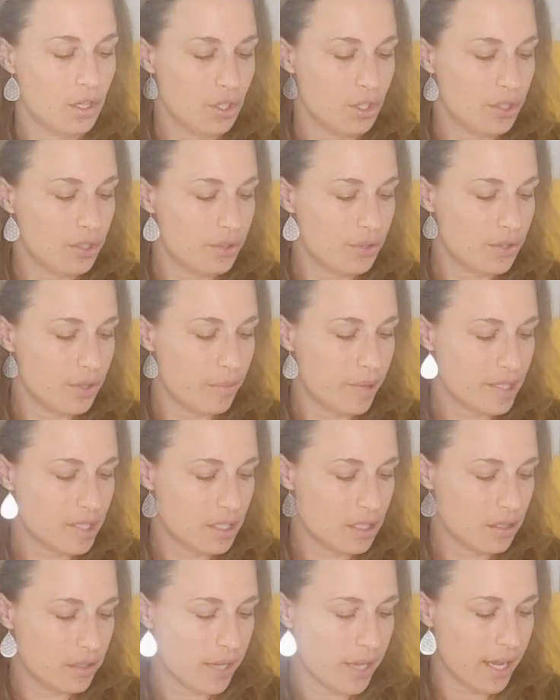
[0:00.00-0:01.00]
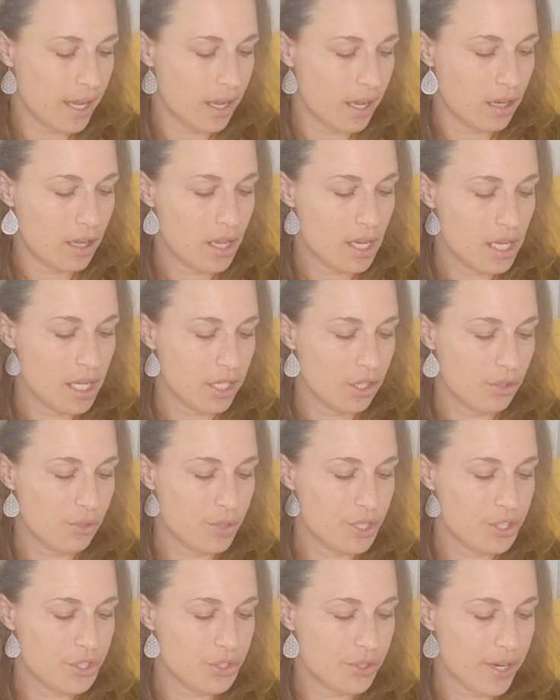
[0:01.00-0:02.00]
you do the best you can.
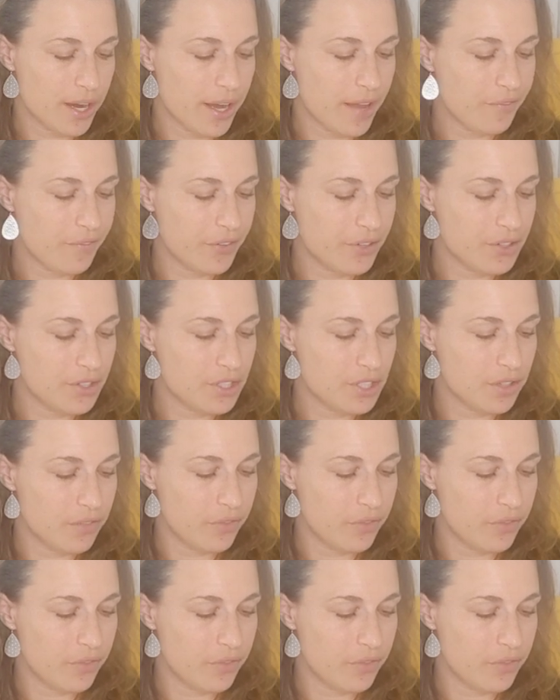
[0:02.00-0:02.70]
Increase your efforts